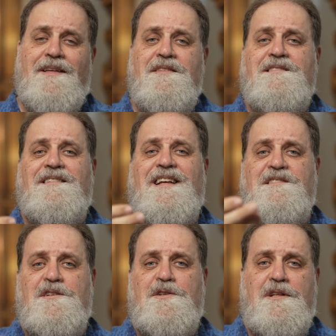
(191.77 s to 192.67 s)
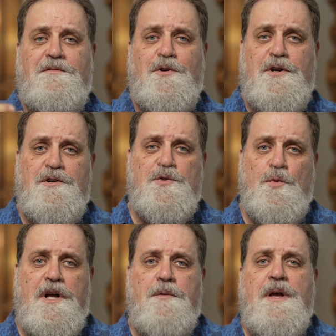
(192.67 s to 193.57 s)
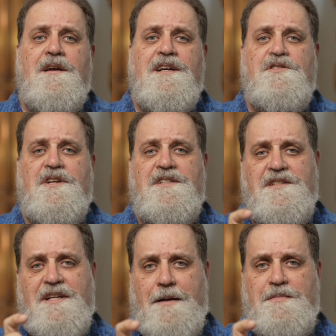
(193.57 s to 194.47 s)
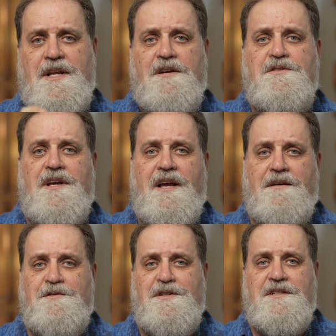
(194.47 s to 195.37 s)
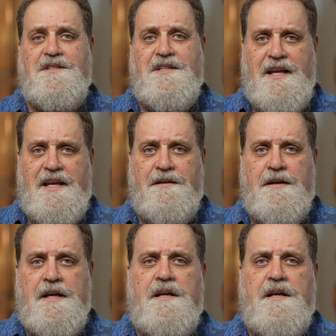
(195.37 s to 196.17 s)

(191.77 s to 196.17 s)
and this lens can deliver here as well because it can stop down to f16.